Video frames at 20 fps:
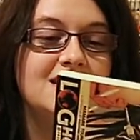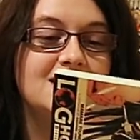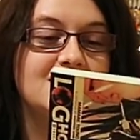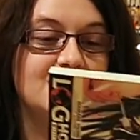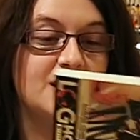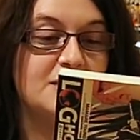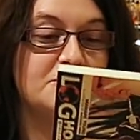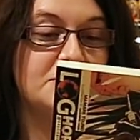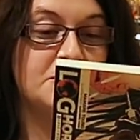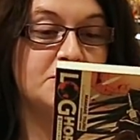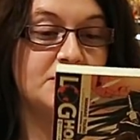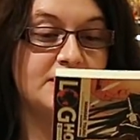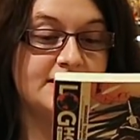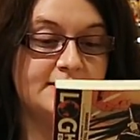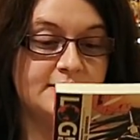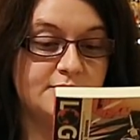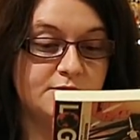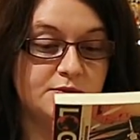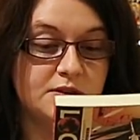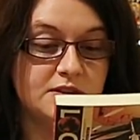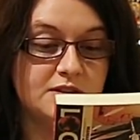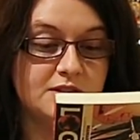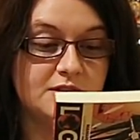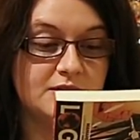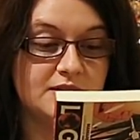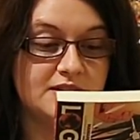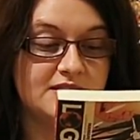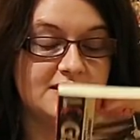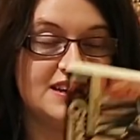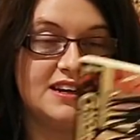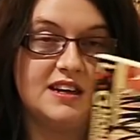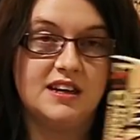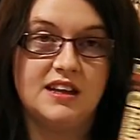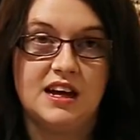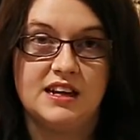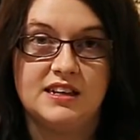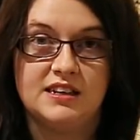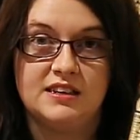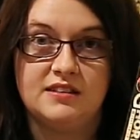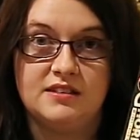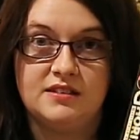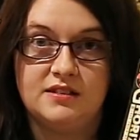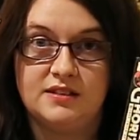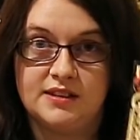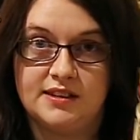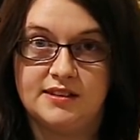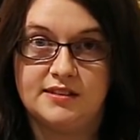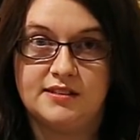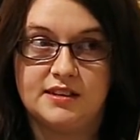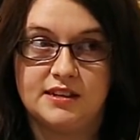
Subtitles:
So I've been waiting for it to go on sale, and it did,